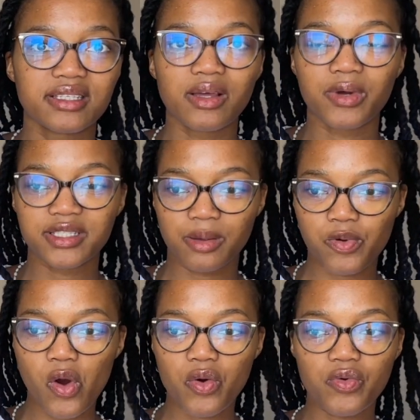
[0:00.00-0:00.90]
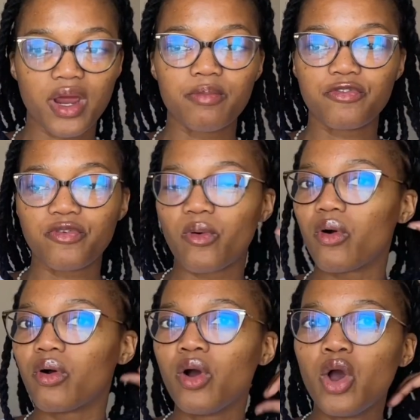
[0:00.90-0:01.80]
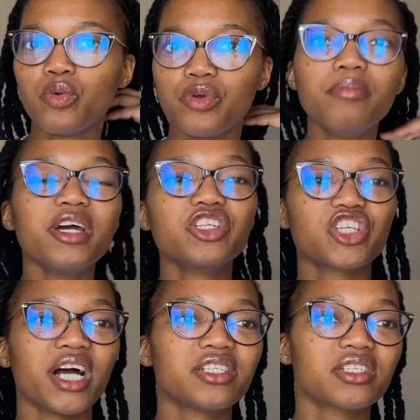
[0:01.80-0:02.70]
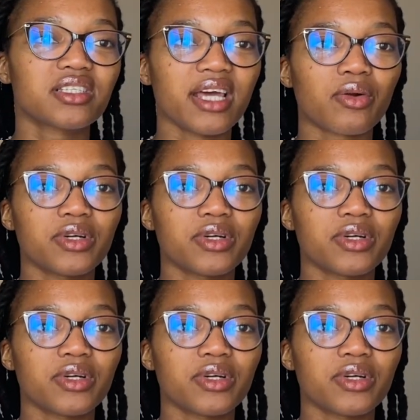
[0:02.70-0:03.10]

There was a program for women judges that